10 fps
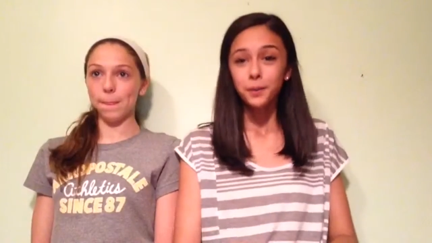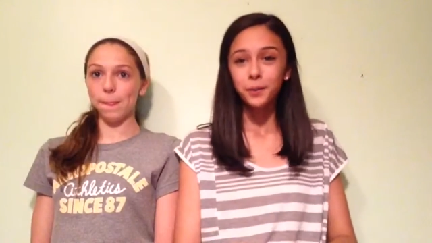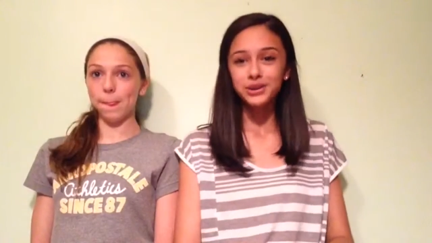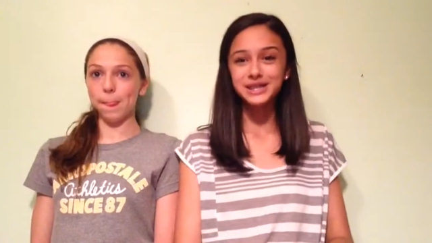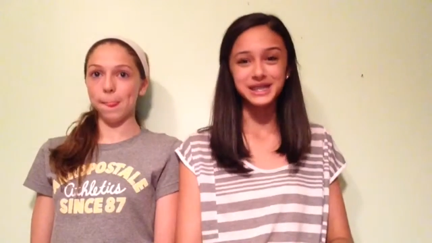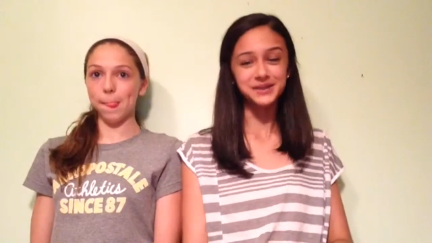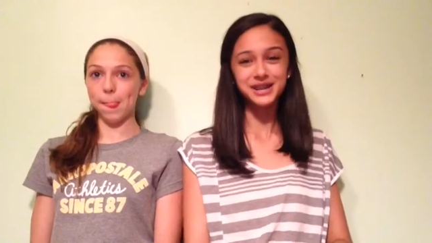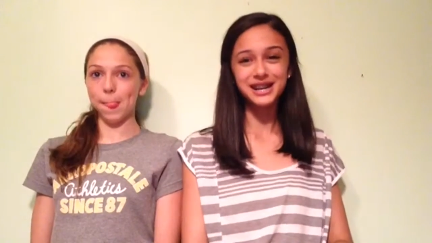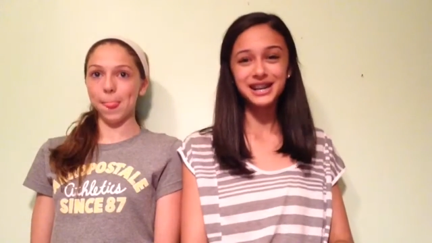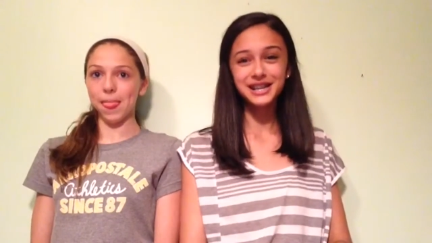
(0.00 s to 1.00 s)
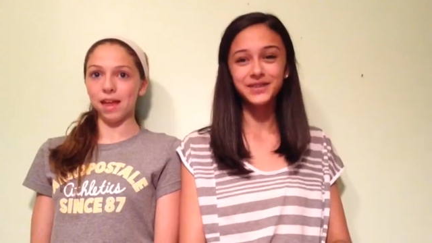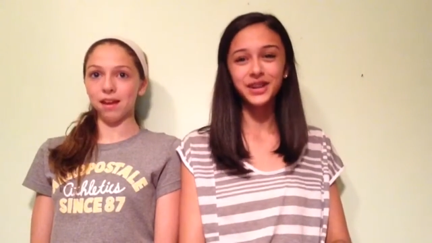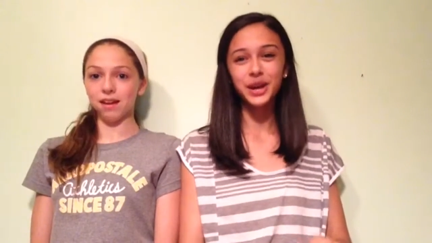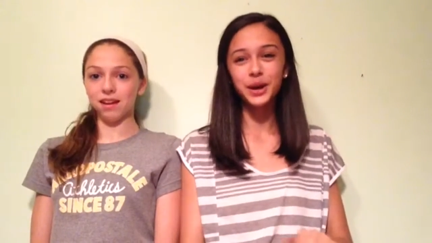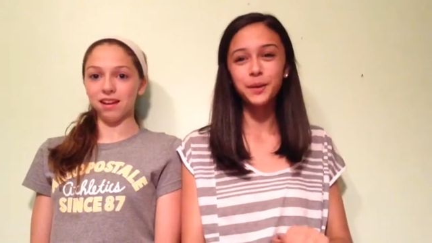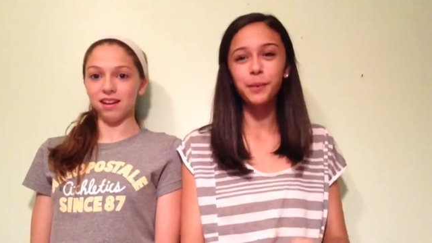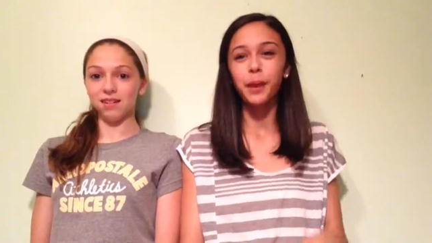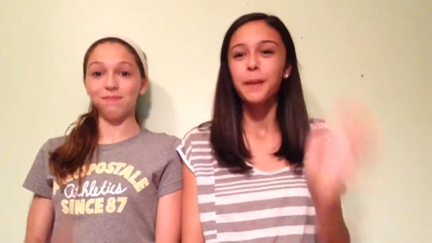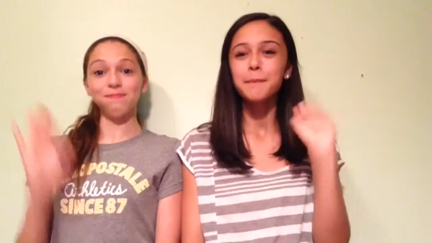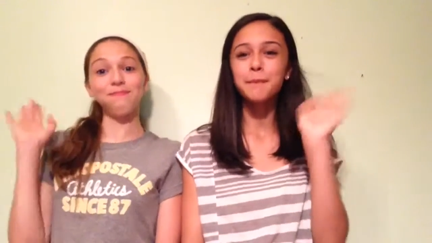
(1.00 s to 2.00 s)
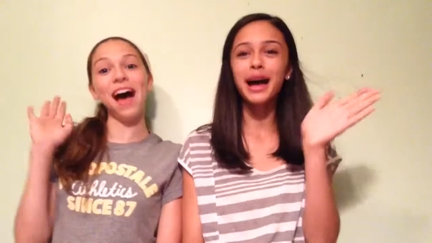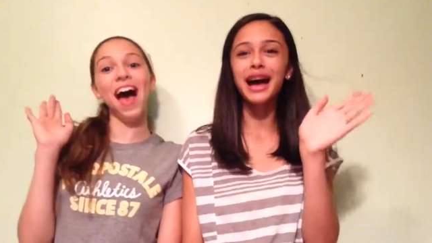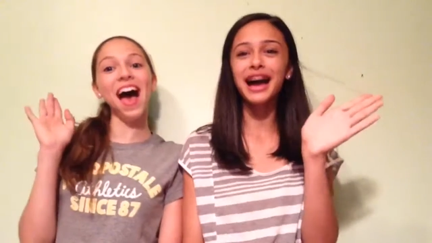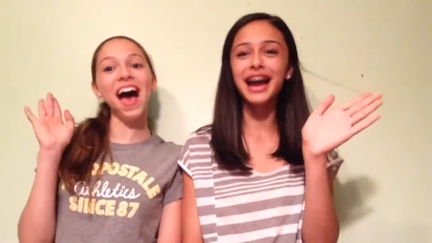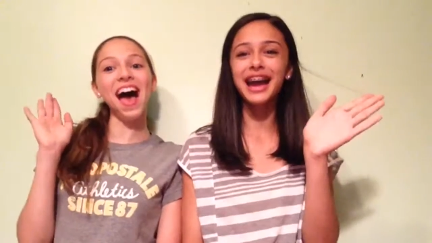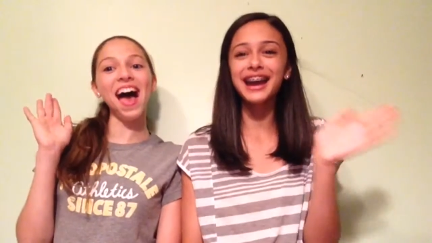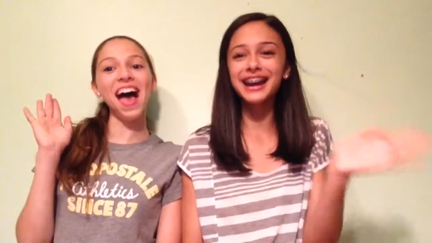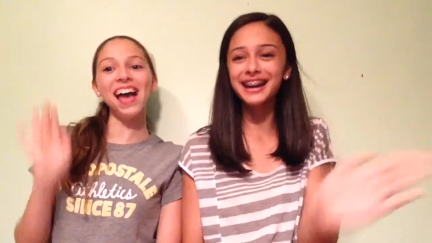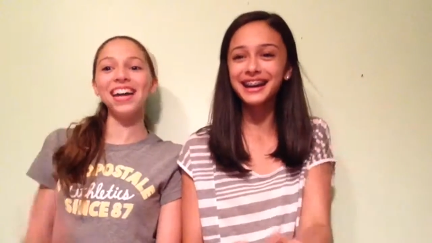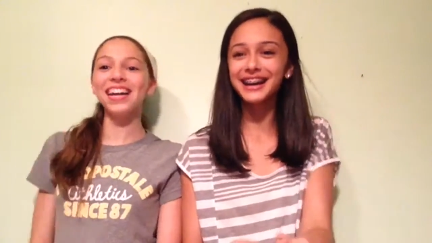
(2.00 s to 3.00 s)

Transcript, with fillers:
Speaker 1: we'll see you in our next video! Bye. Bye.